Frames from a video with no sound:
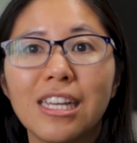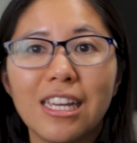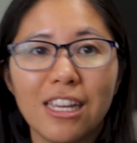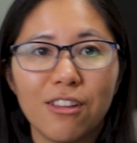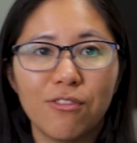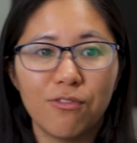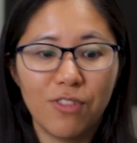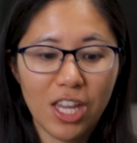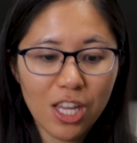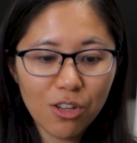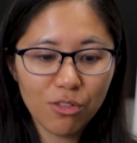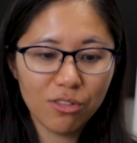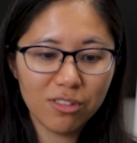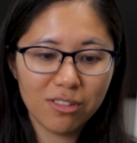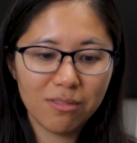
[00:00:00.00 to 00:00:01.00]
It
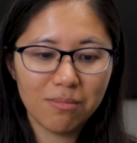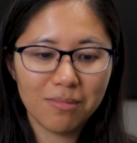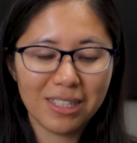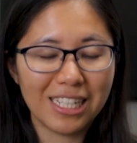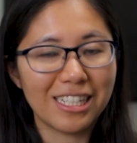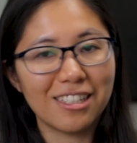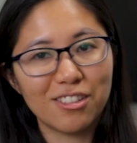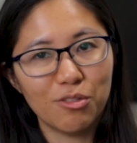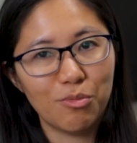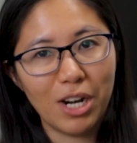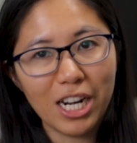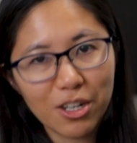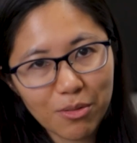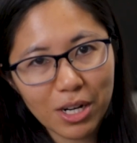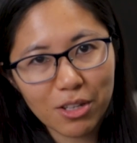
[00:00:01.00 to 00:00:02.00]
feels like it's
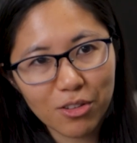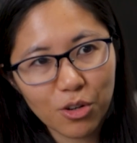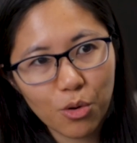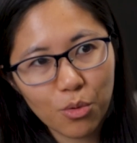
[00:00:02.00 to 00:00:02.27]
right around the